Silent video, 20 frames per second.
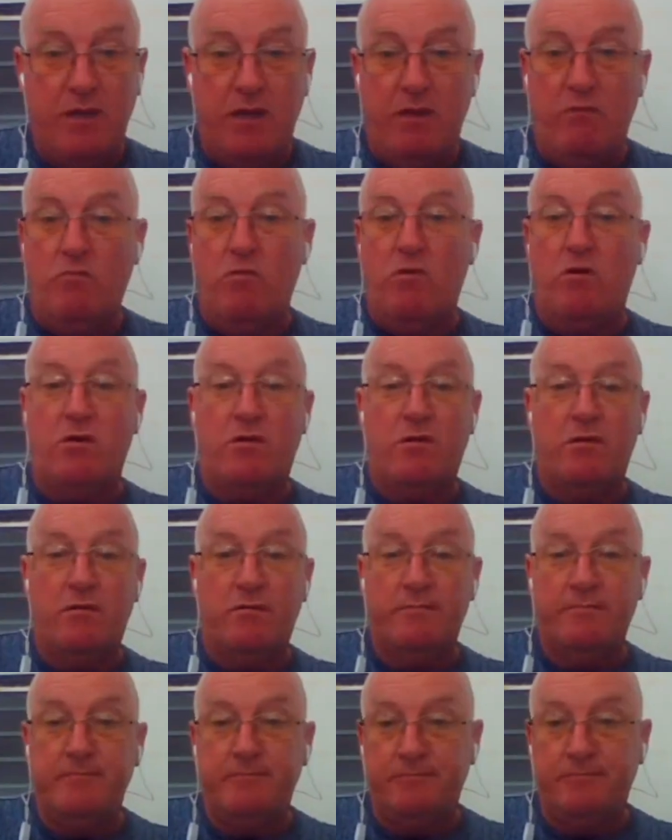what?
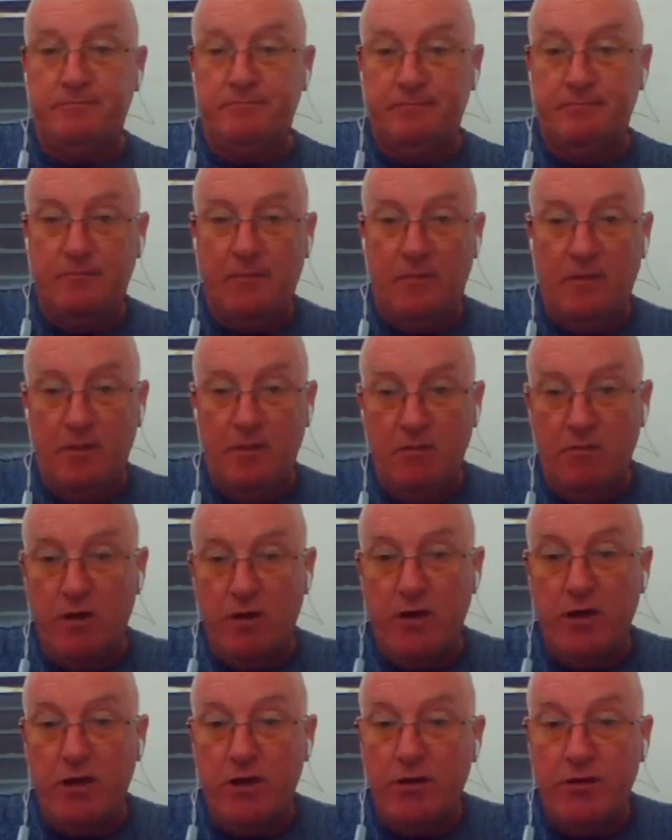What are
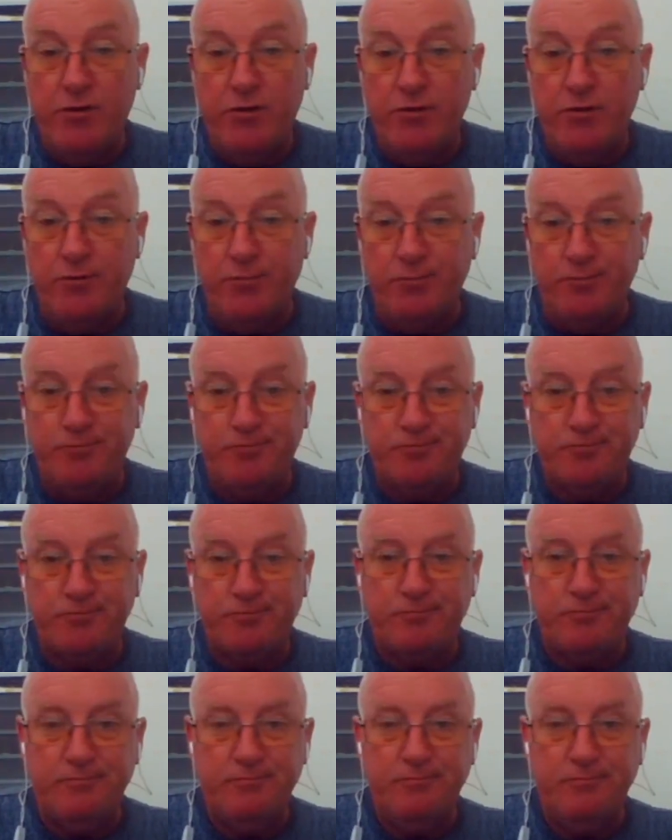you going to do?
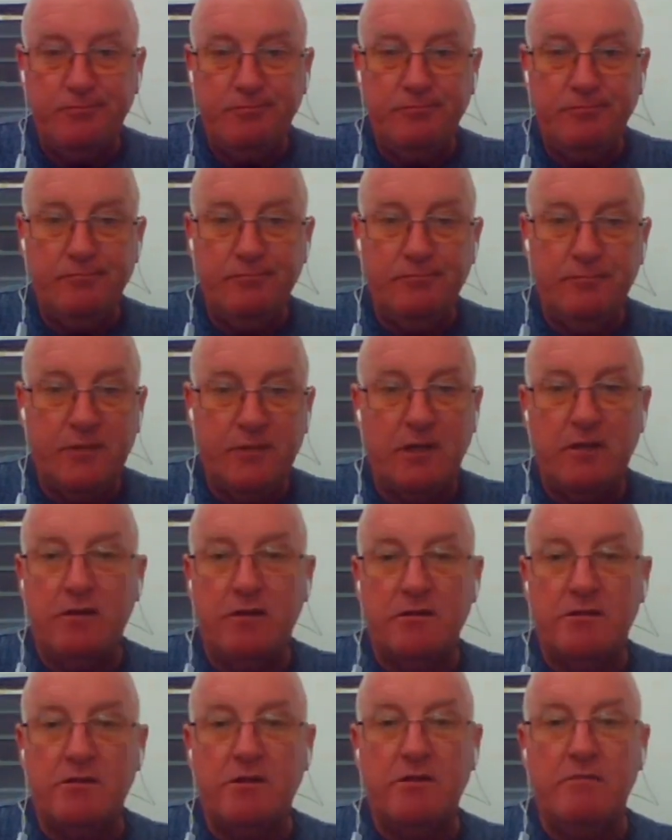Okay,
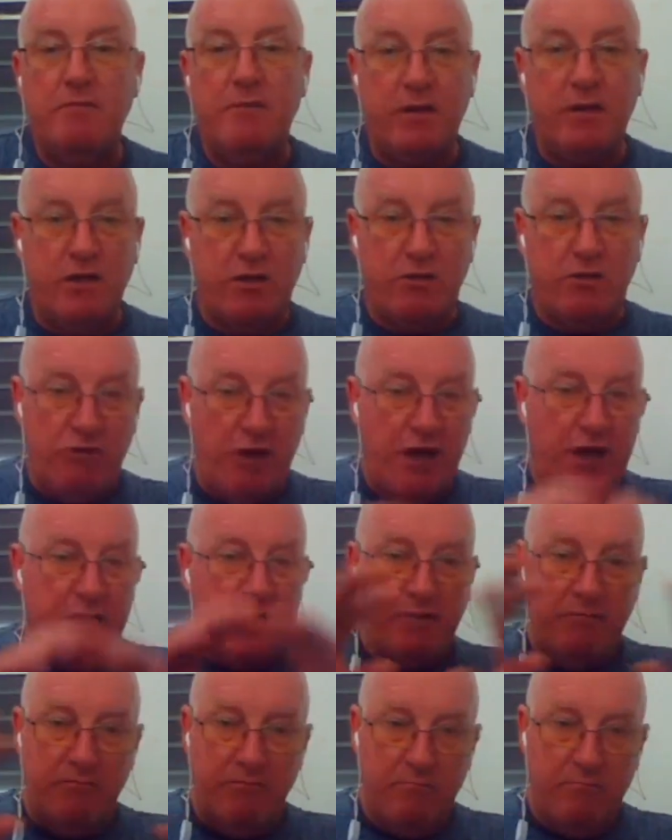so you're
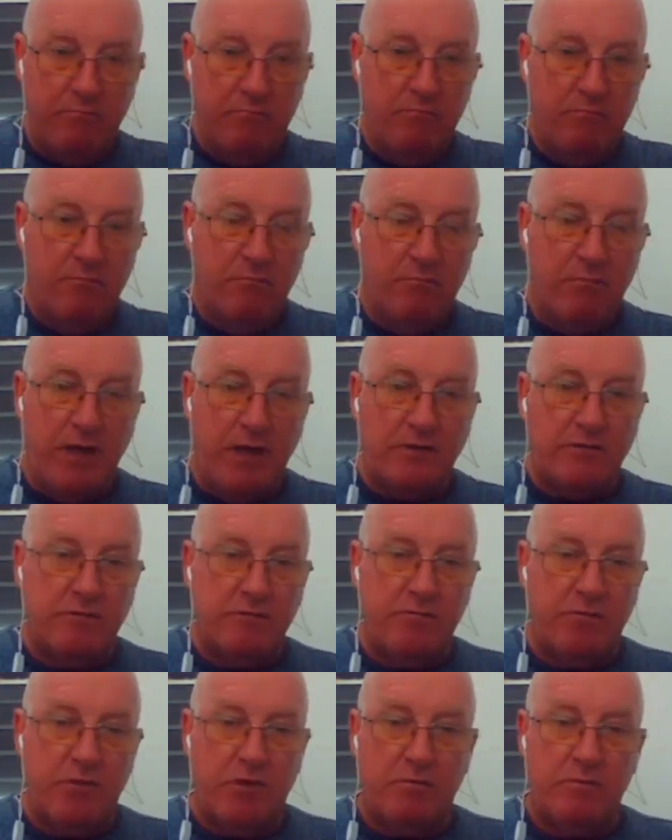creating massive
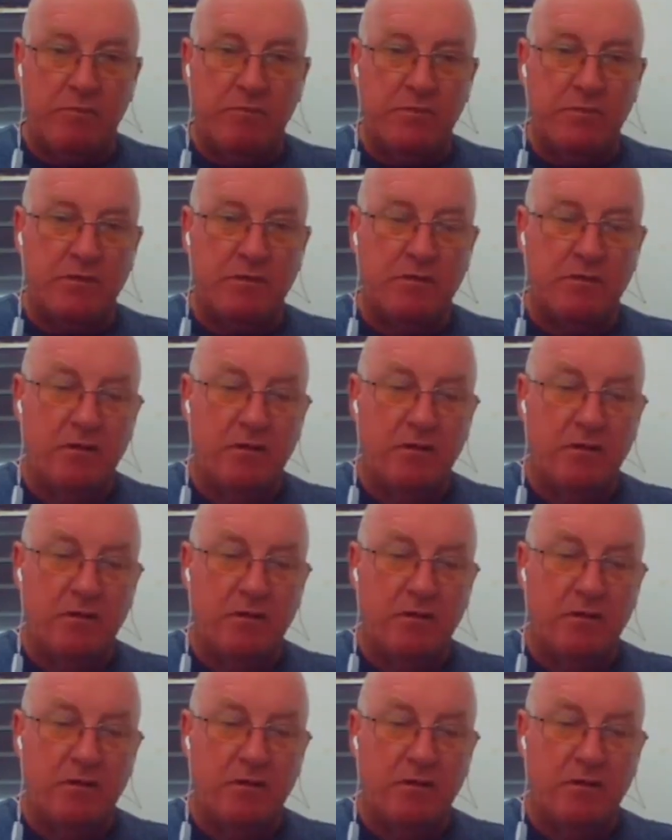problems